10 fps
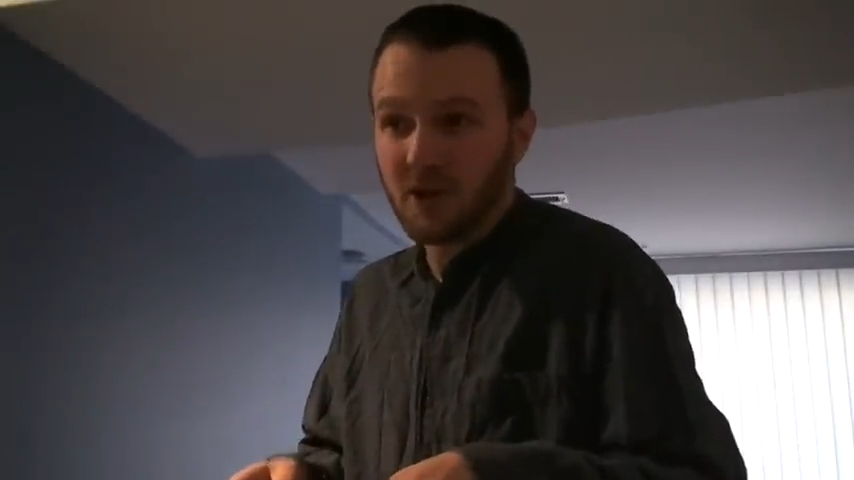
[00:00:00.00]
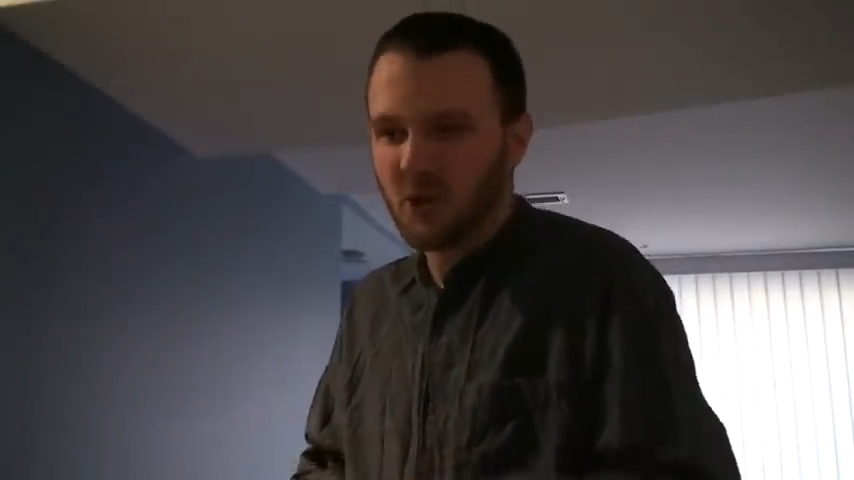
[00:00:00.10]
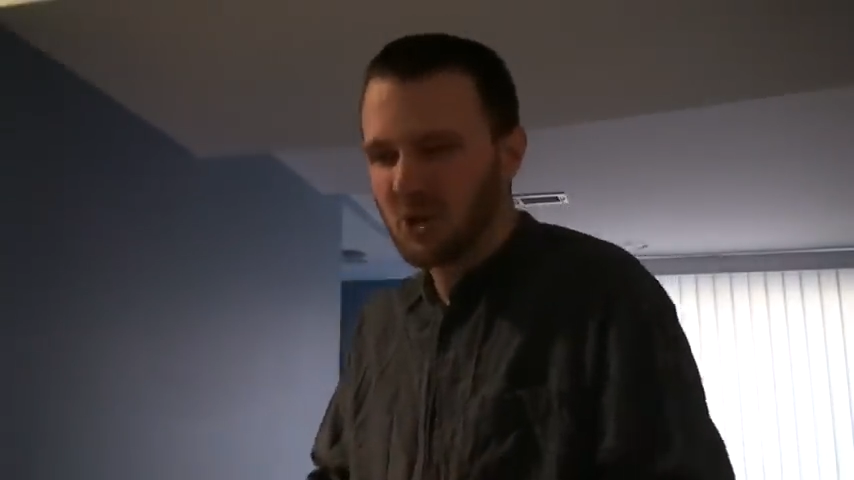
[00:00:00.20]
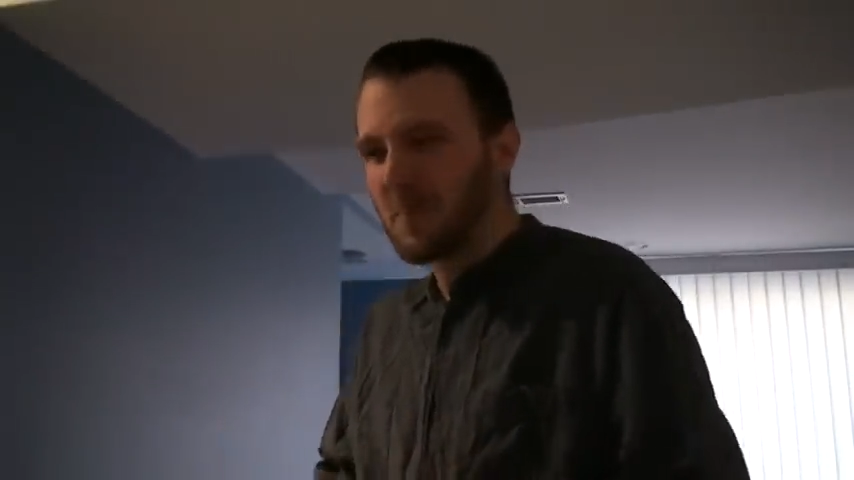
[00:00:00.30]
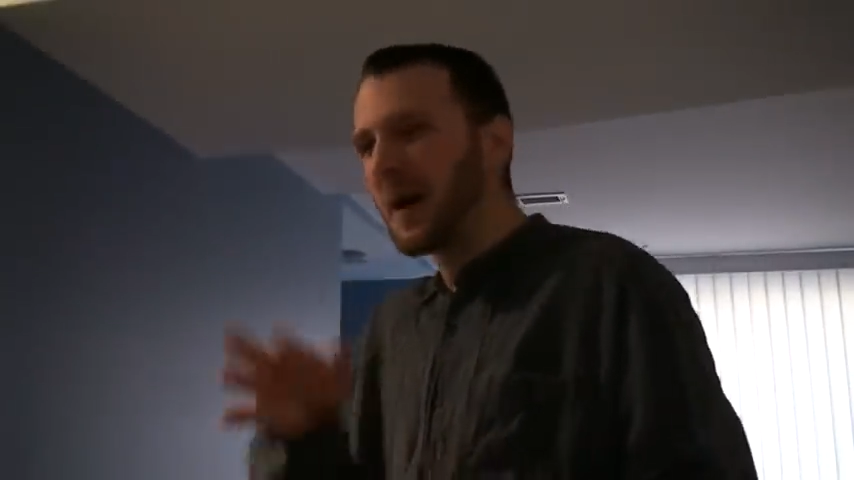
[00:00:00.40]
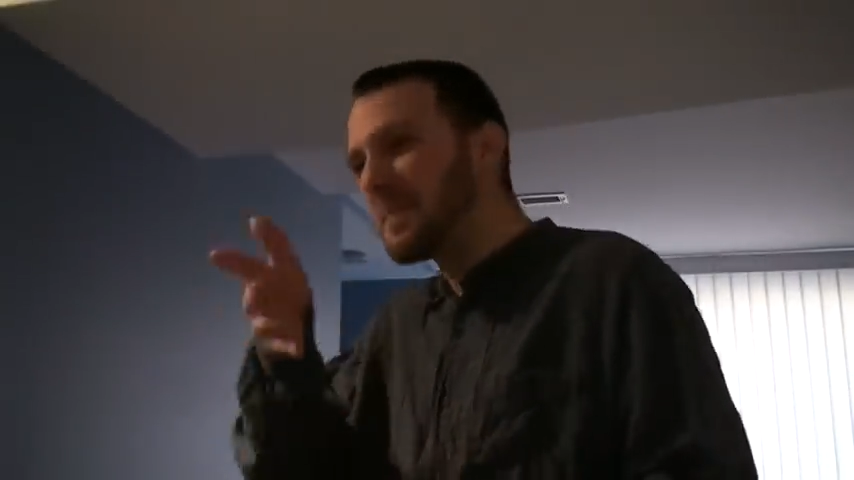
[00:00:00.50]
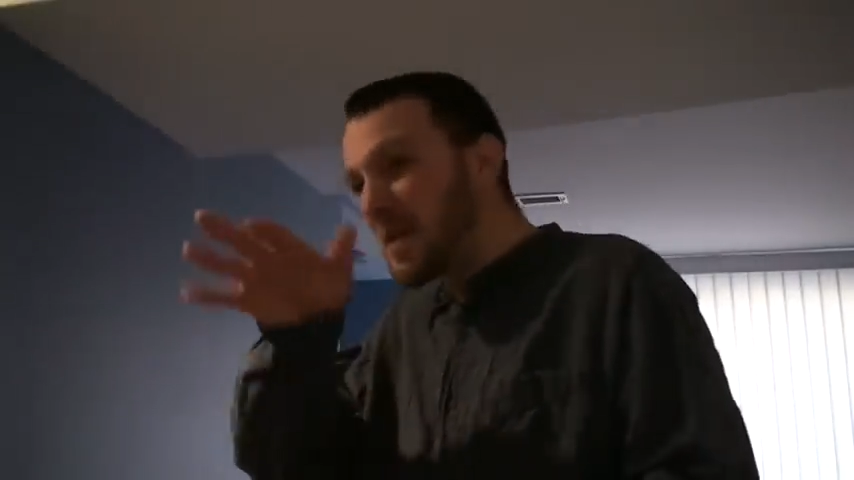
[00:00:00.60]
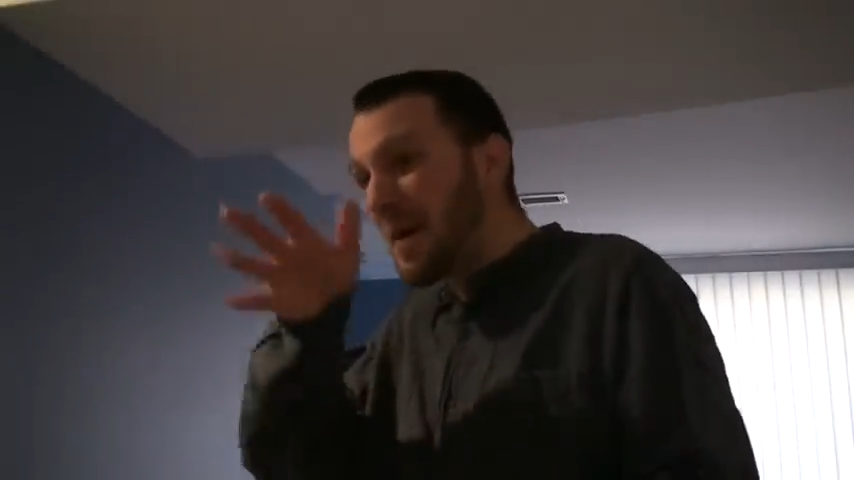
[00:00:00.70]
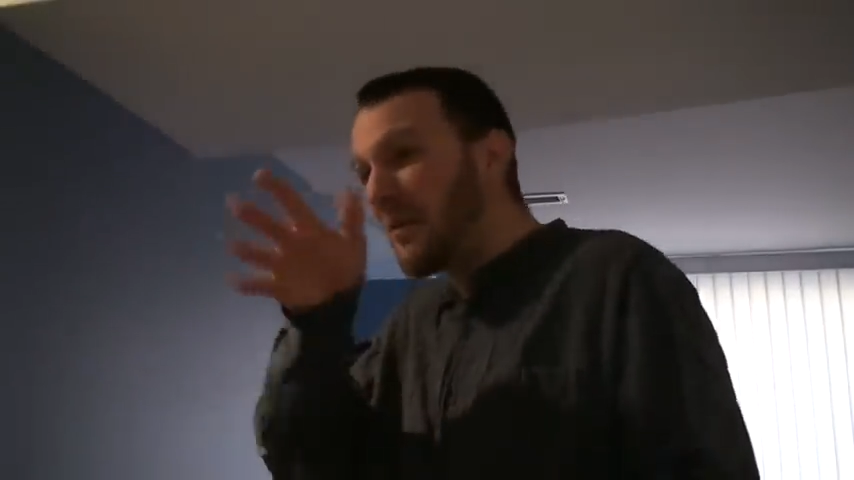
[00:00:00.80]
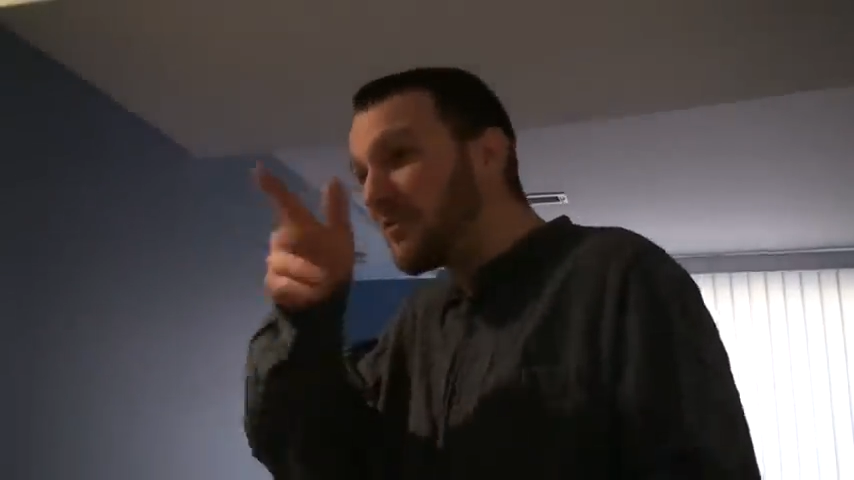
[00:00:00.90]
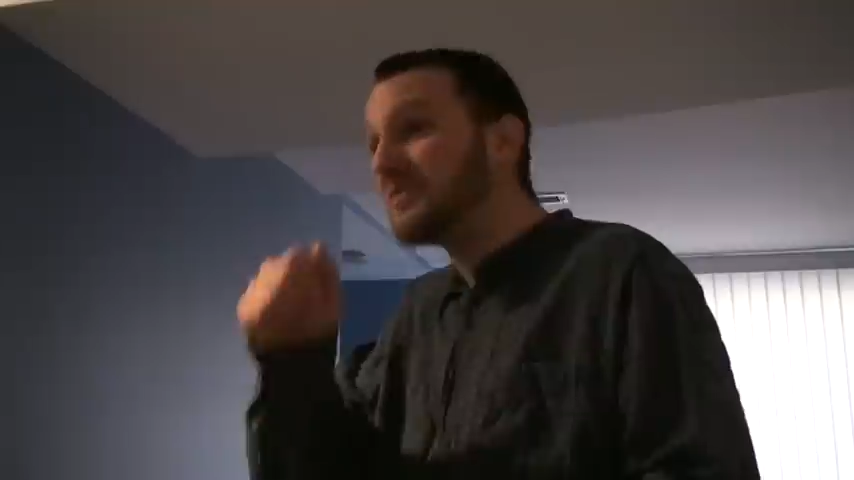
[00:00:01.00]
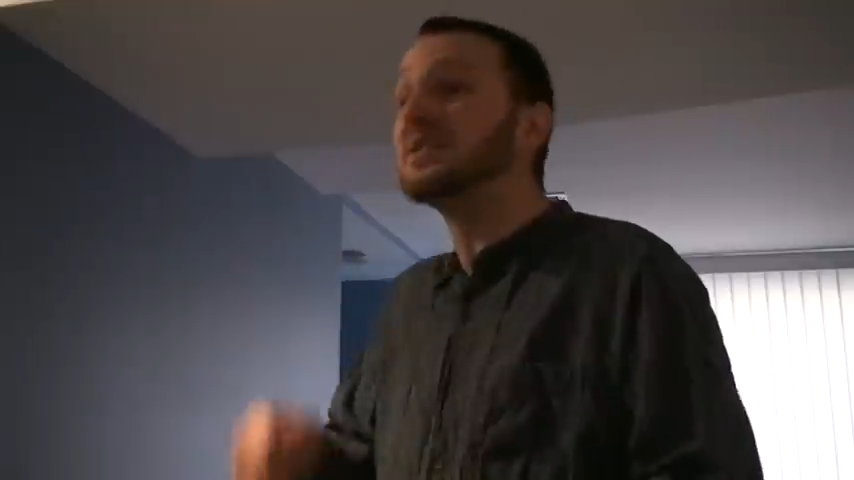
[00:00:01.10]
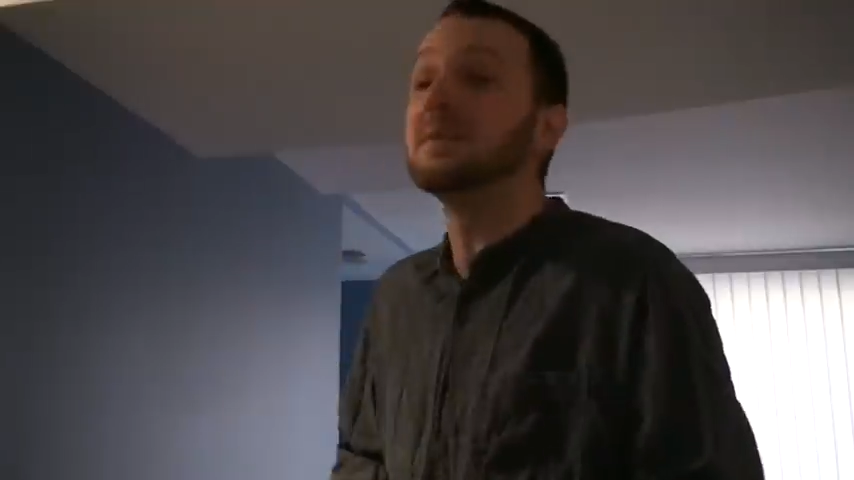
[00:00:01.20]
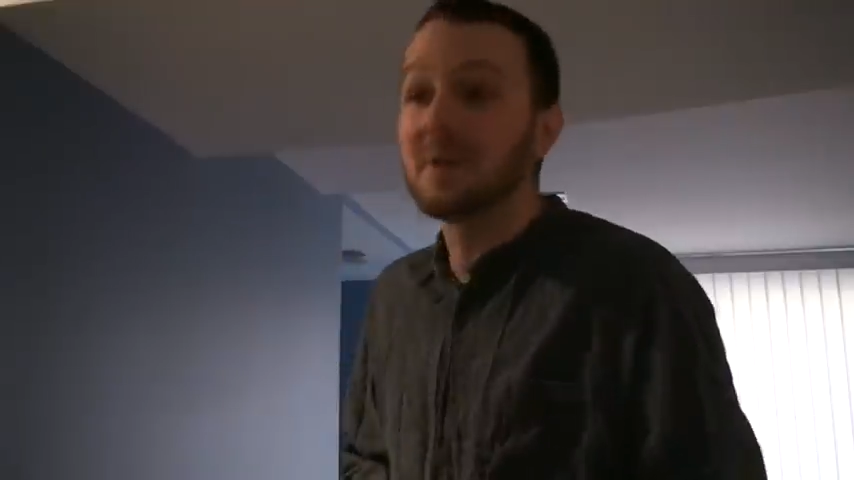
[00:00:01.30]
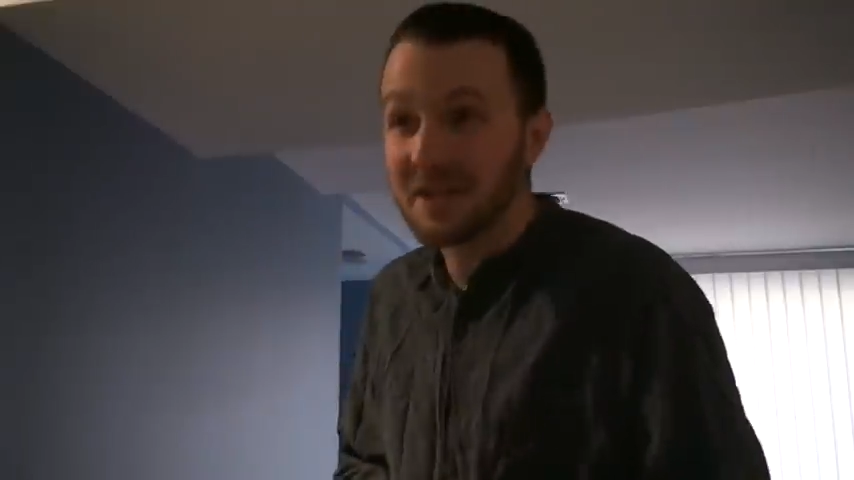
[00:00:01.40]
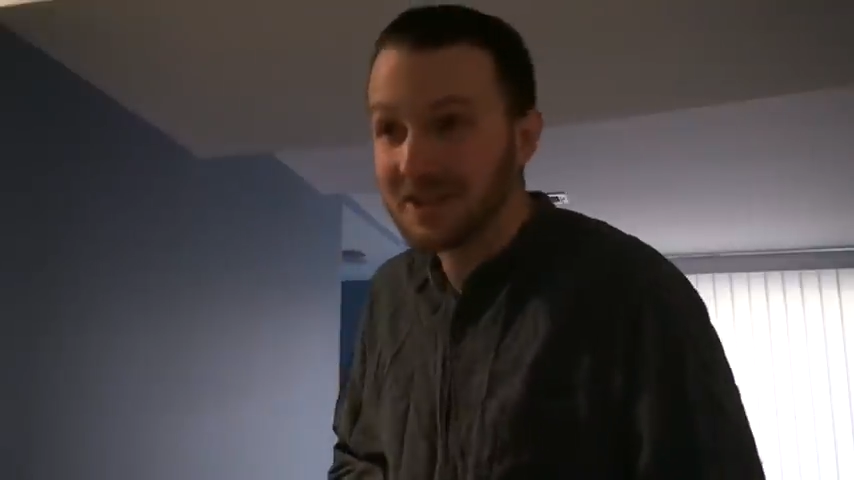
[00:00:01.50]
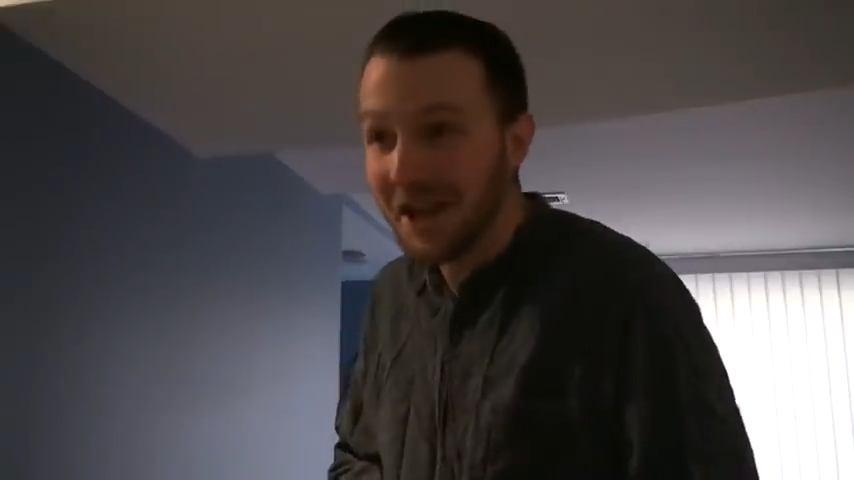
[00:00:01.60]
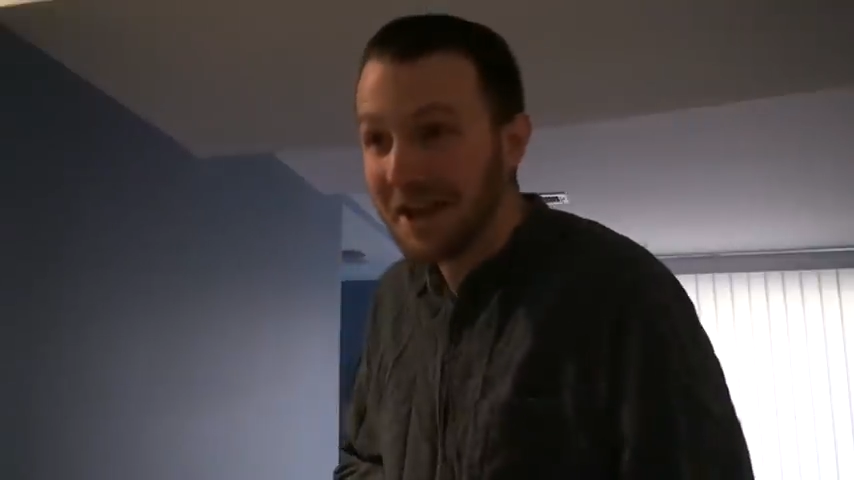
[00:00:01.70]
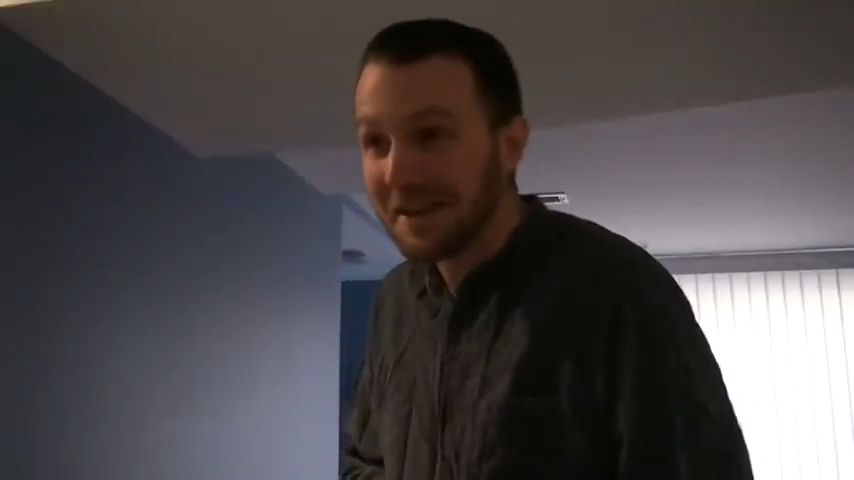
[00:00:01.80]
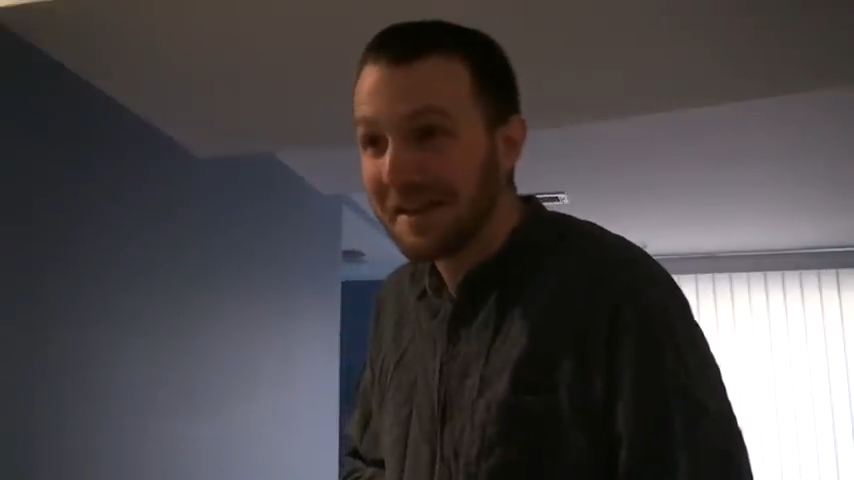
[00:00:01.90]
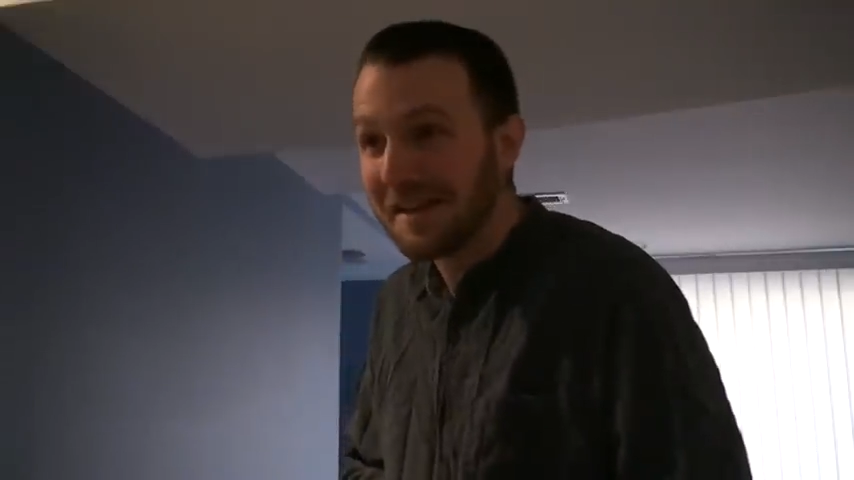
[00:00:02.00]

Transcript: so she might be about 15 minutes late.